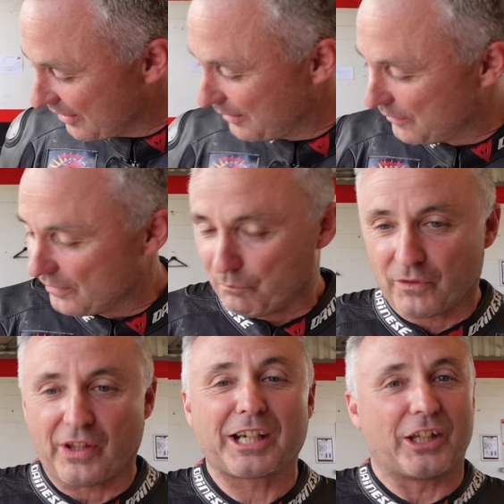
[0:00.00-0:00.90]
well handled.
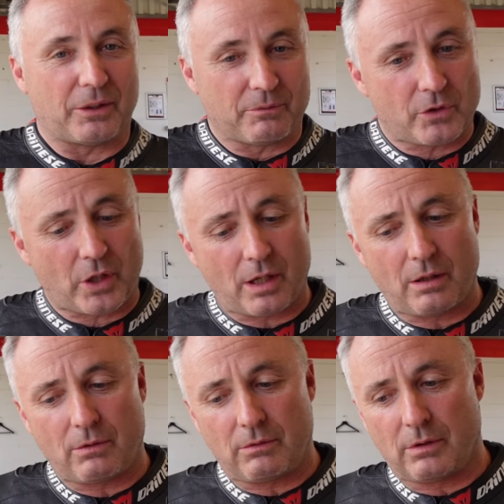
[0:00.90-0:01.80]
Thank very you. well handled.
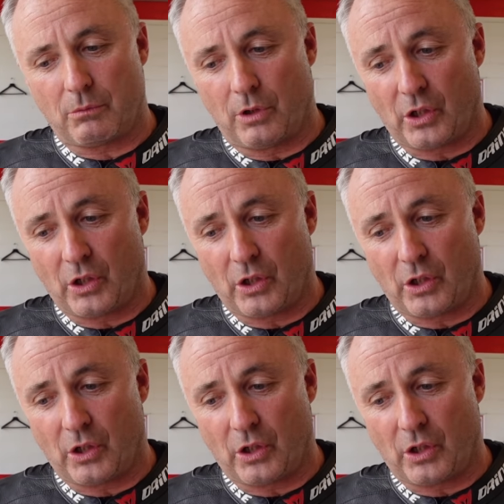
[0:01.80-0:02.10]
So